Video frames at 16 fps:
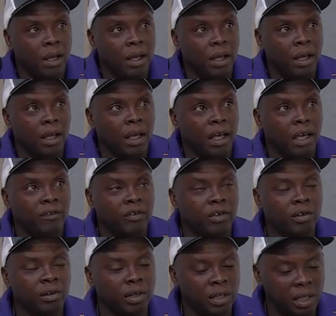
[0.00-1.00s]
if you
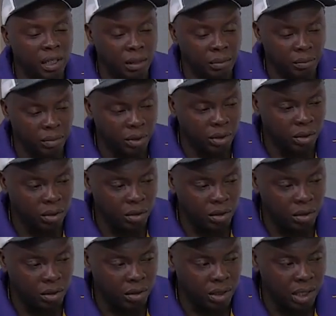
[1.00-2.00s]
look, bro,
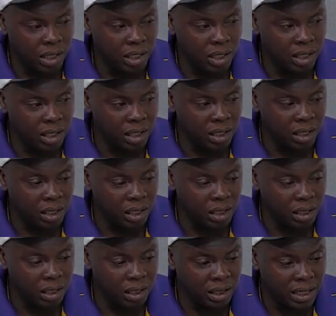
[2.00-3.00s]
like the
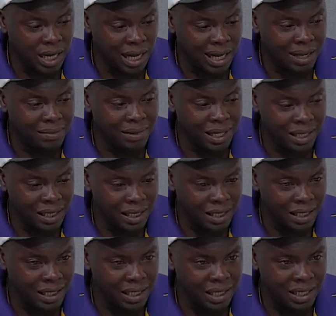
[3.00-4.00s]
times that it
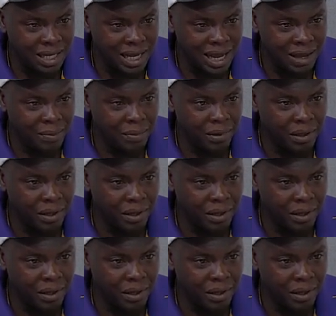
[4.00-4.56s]
does happen,